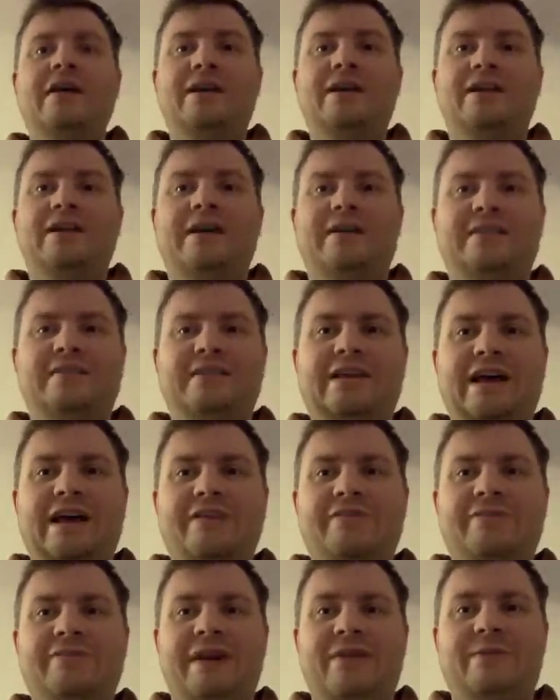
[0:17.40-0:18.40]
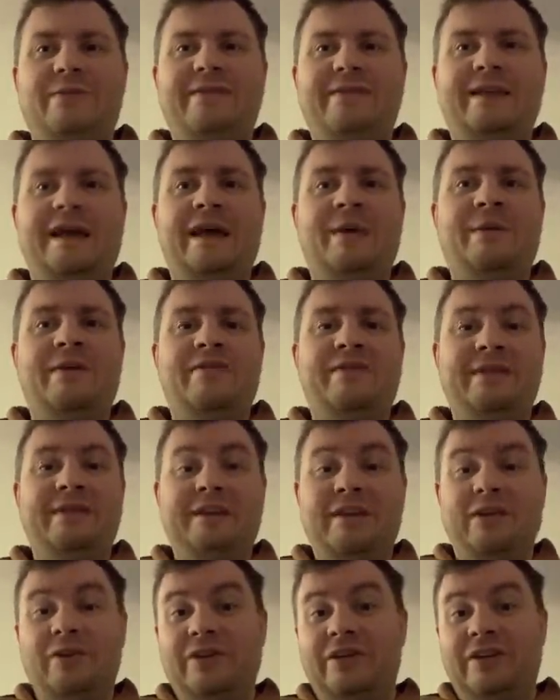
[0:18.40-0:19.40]
Just to have fun with them, I think
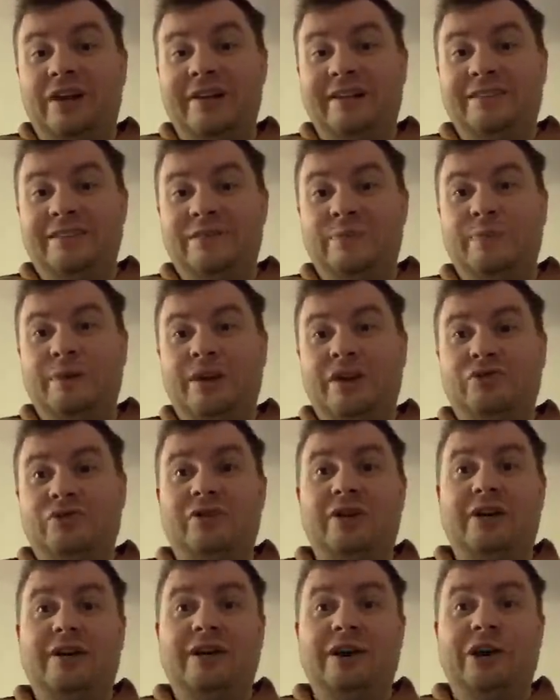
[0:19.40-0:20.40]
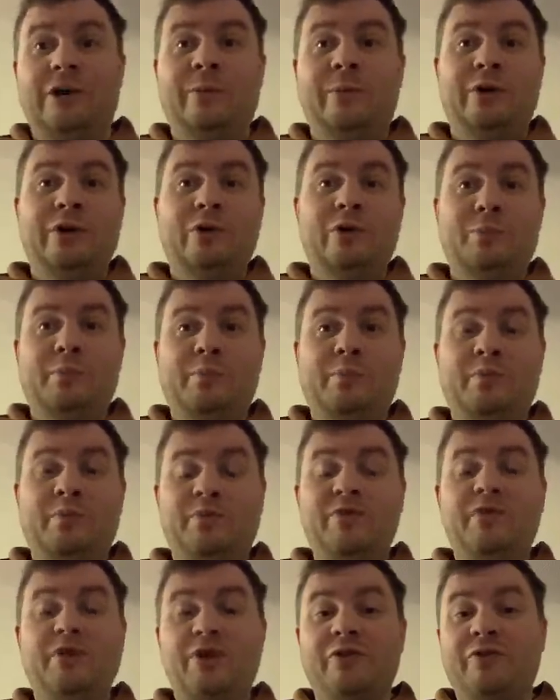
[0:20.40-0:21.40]
they're a great speedrun combo,
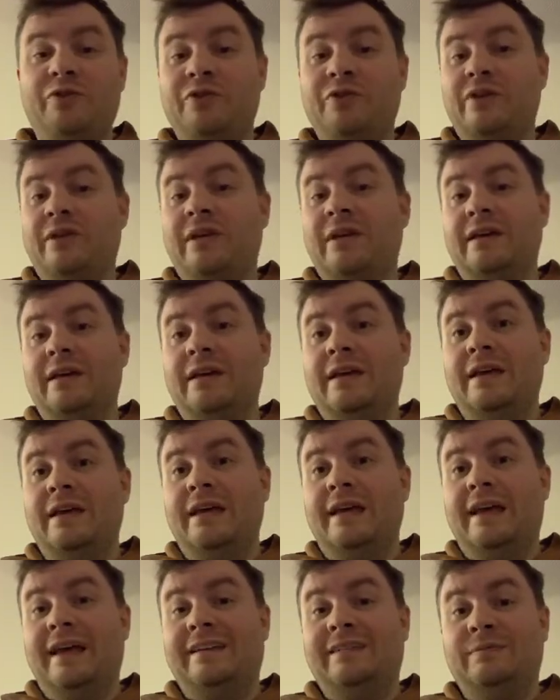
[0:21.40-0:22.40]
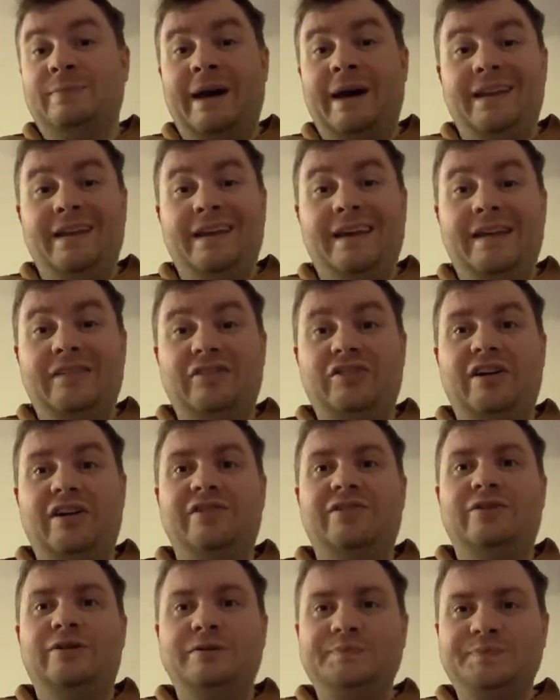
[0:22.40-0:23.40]
worth expanding in
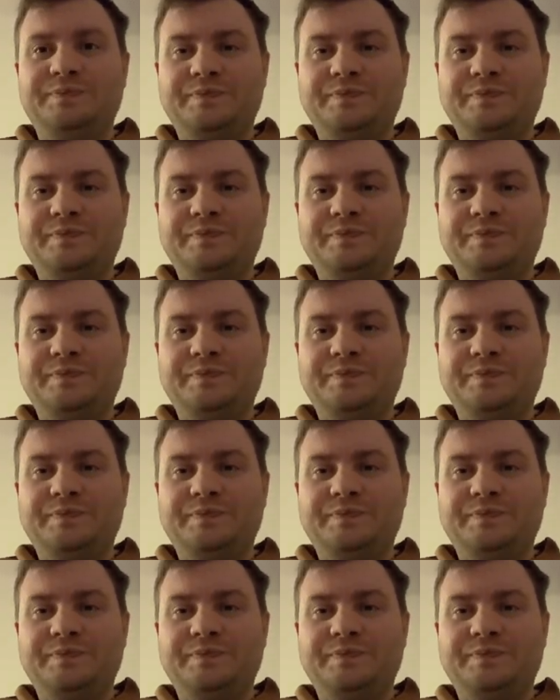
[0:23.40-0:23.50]
general.